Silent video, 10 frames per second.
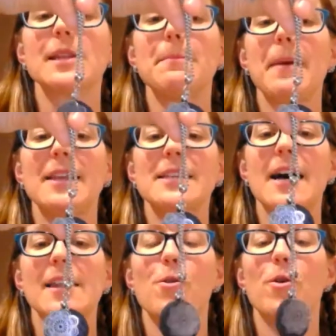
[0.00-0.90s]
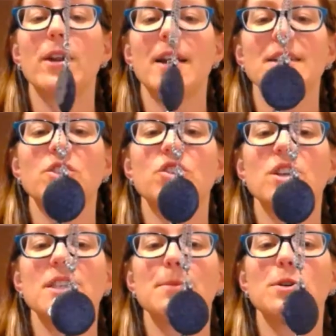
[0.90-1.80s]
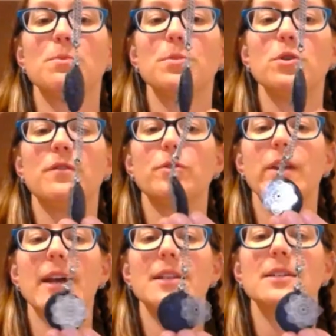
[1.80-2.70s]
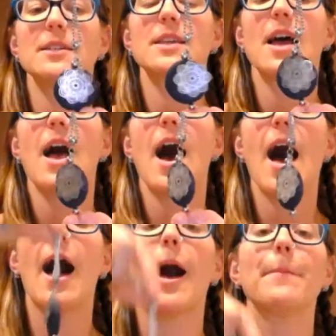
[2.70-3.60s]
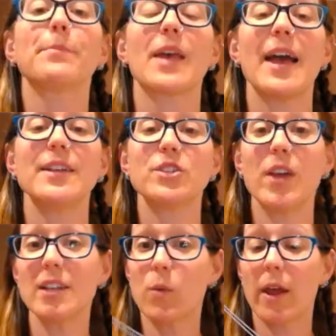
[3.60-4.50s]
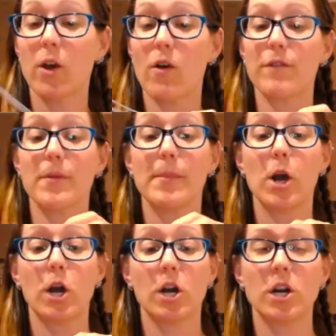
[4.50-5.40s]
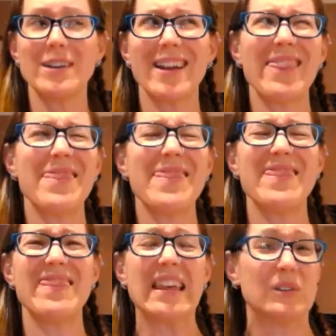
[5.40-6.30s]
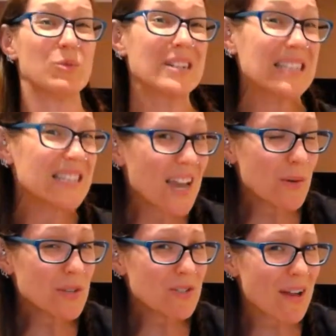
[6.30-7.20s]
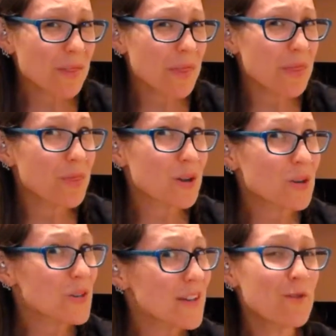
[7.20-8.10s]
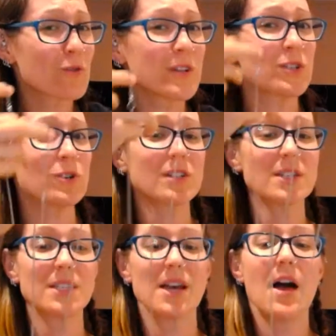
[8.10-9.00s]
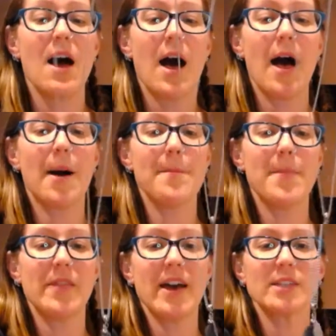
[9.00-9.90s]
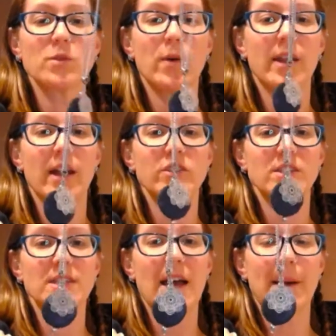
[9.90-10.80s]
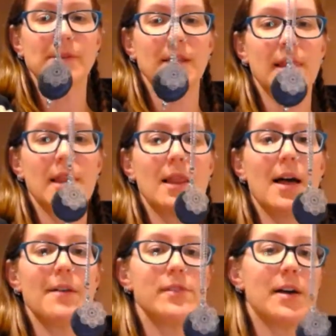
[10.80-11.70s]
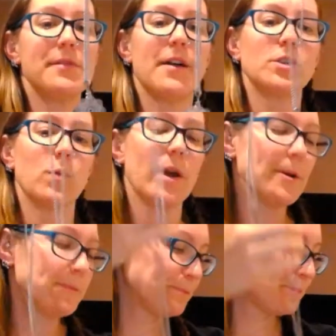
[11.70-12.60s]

a little mandala on it, and it's just the most beautiful necklace. And so that's one I got from her, and I want to say it was around $30, $40. But that's one that I just absolutely love to wear.